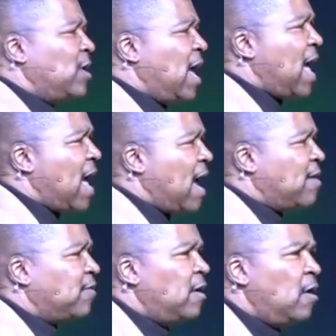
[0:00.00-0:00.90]
we
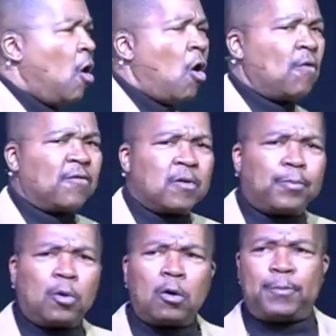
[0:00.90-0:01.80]
have over the
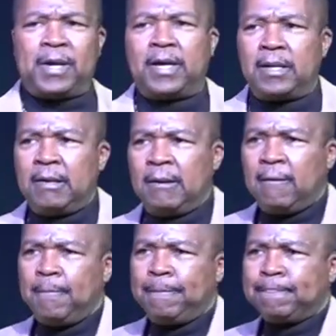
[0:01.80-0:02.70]
pulpit
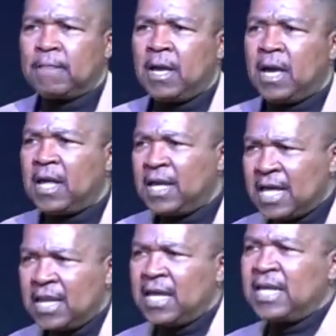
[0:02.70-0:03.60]
and
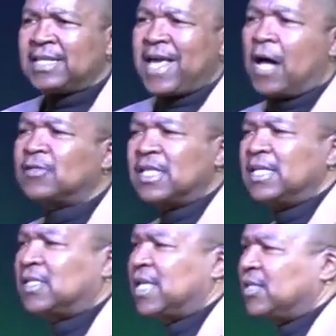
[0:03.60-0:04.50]
in
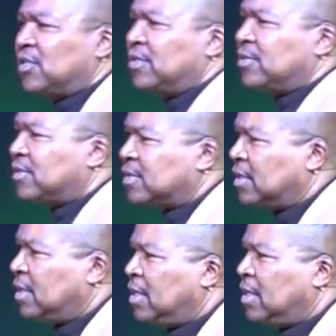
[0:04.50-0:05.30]
counseling sessions.